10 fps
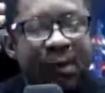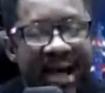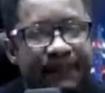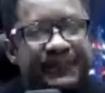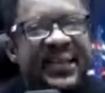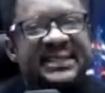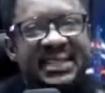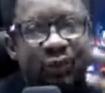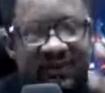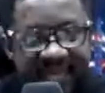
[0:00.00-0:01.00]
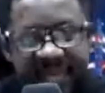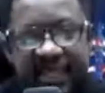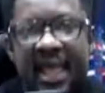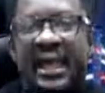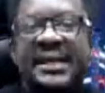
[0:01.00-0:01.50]
ability to think,
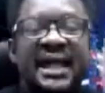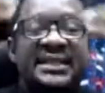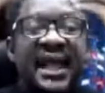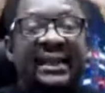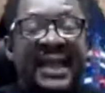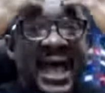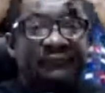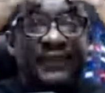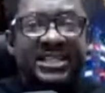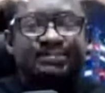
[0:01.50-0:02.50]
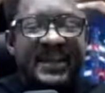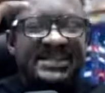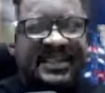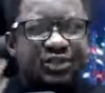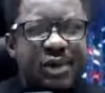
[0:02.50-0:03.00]
that an average person is
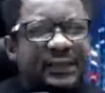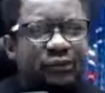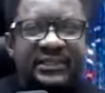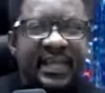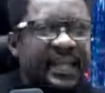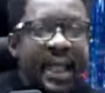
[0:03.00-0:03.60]
trying to think